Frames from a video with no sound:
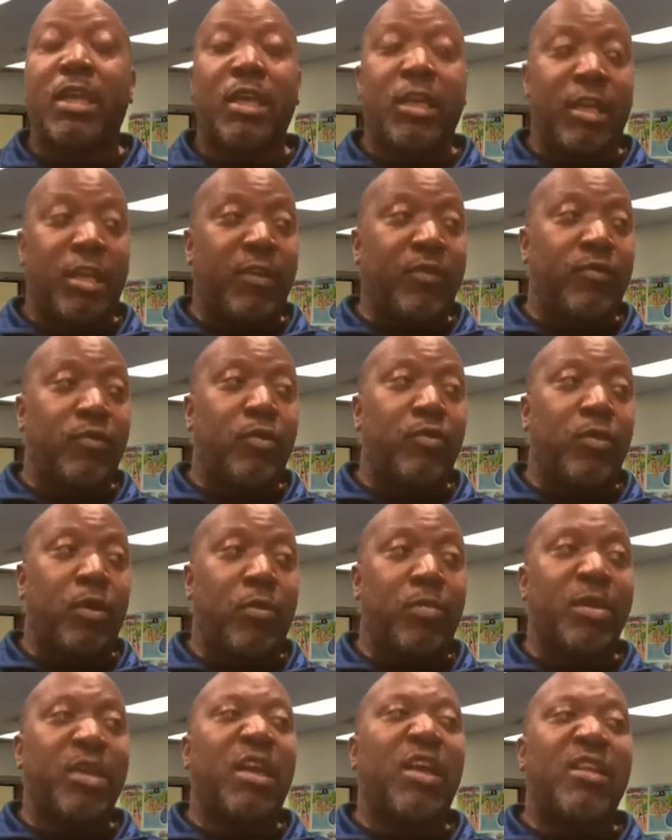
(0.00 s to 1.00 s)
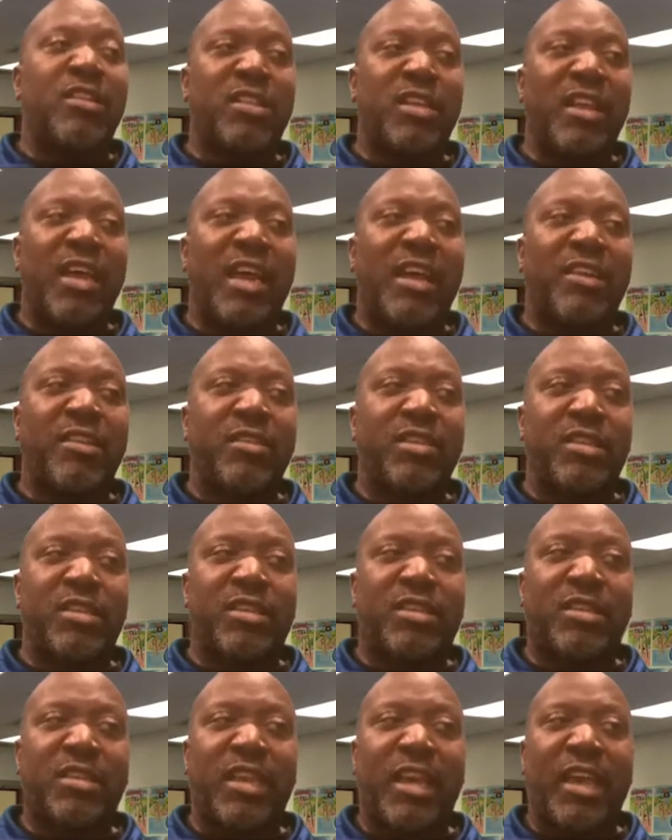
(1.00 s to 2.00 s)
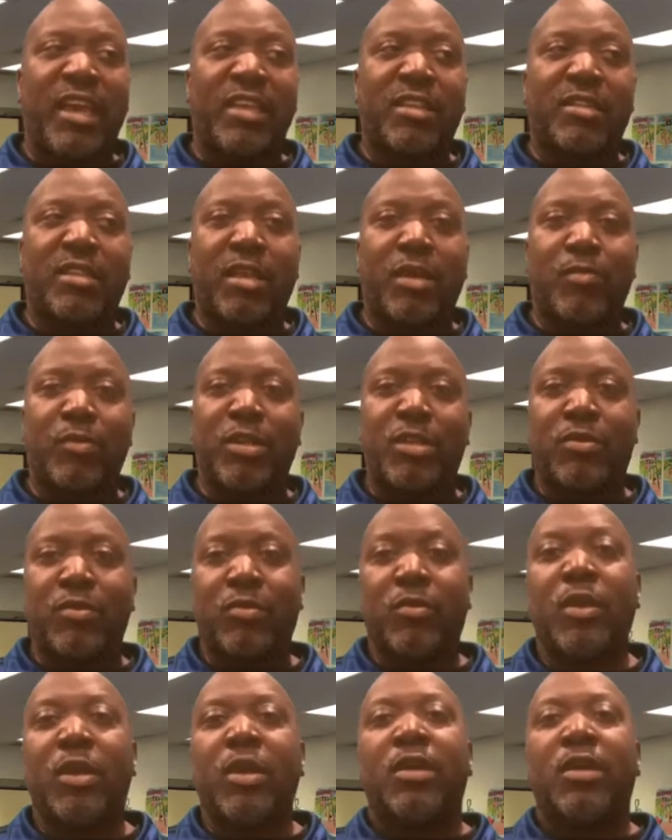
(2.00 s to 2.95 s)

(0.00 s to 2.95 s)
Because a lot of these tasks that we do,